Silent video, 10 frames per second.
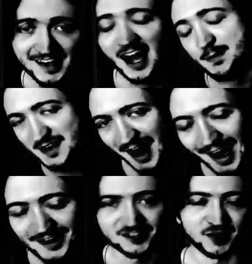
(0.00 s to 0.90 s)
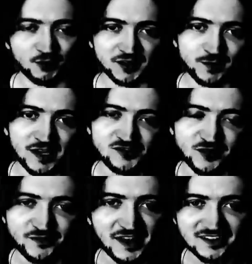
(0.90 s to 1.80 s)
I mean, hire someone to beat your
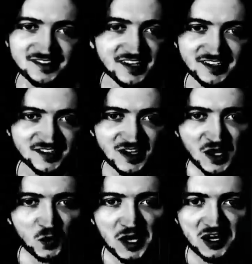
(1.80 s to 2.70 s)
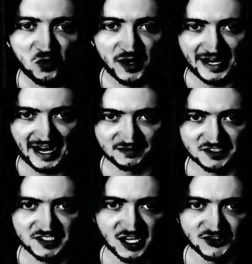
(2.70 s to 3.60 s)
face in, because we don't want to have to
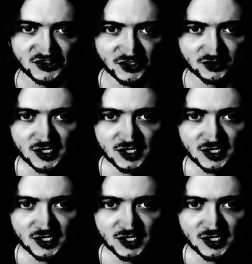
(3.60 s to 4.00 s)
touch you.